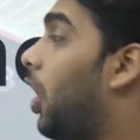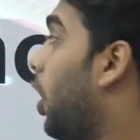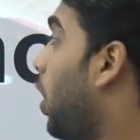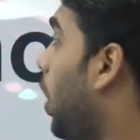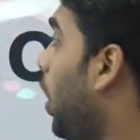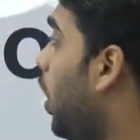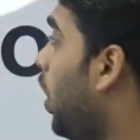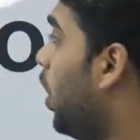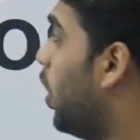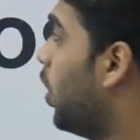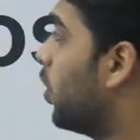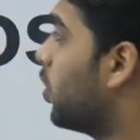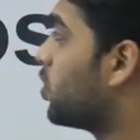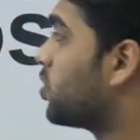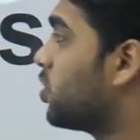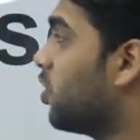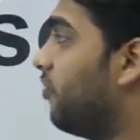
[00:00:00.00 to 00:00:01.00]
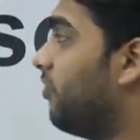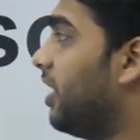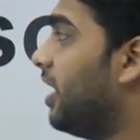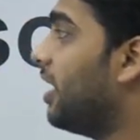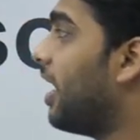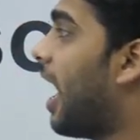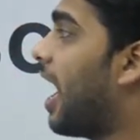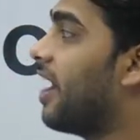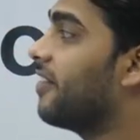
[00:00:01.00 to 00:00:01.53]
Oh, so we
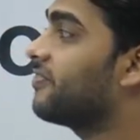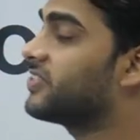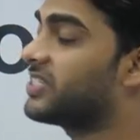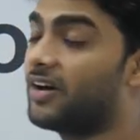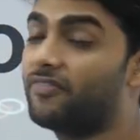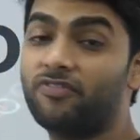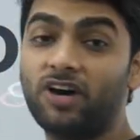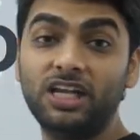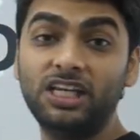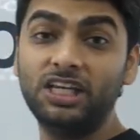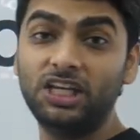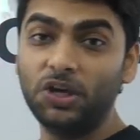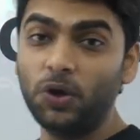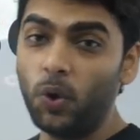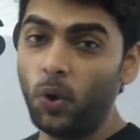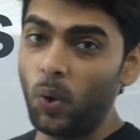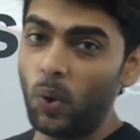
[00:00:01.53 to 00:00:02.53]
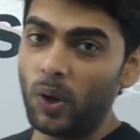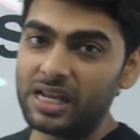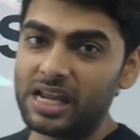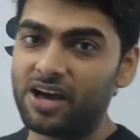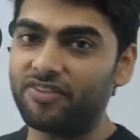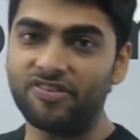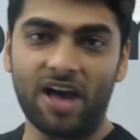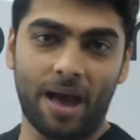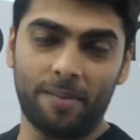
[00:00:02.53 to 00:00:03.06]
have someone new in
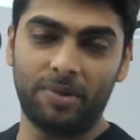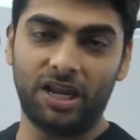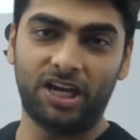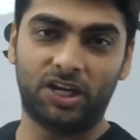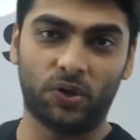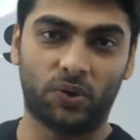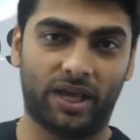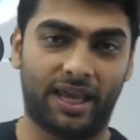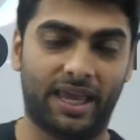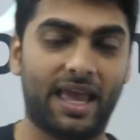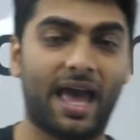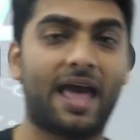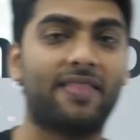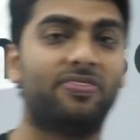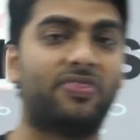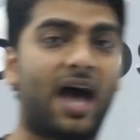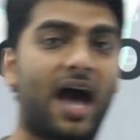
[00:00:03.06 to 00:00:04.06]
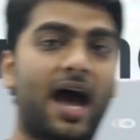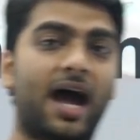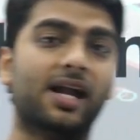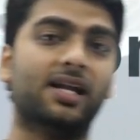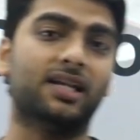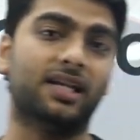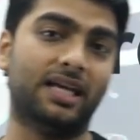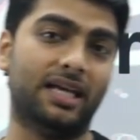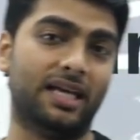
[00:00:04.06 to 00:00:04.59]
our family today, and
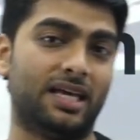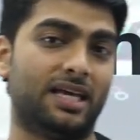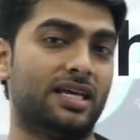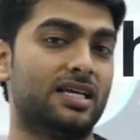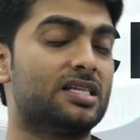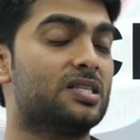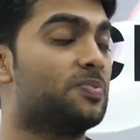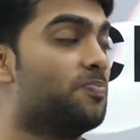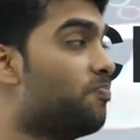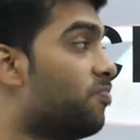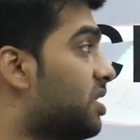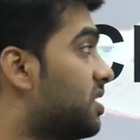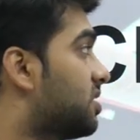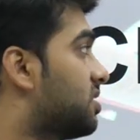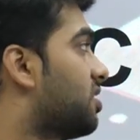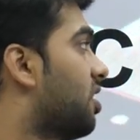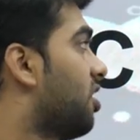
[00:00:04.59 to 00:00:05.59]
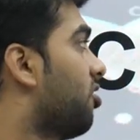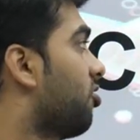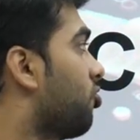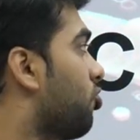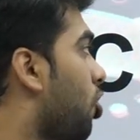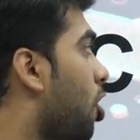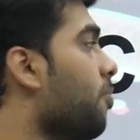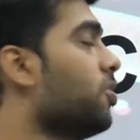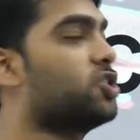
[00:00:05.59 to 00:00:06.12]
that is Mr.
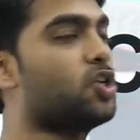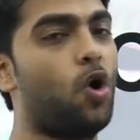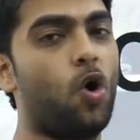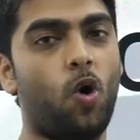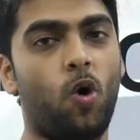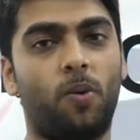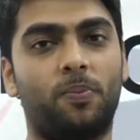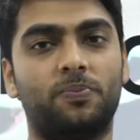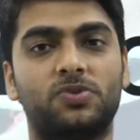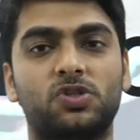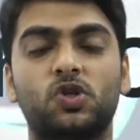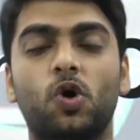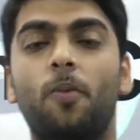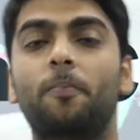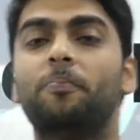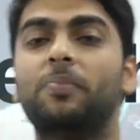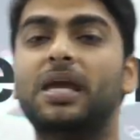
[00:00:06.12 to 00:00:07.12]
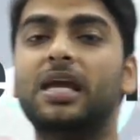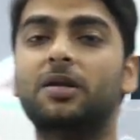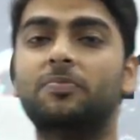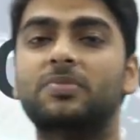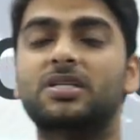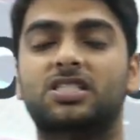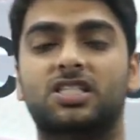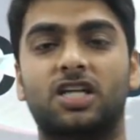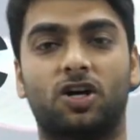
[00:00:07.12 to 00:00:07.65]
Chromosomes. So meet
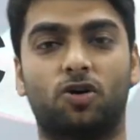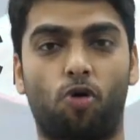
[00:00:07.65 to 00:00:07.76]
Mr.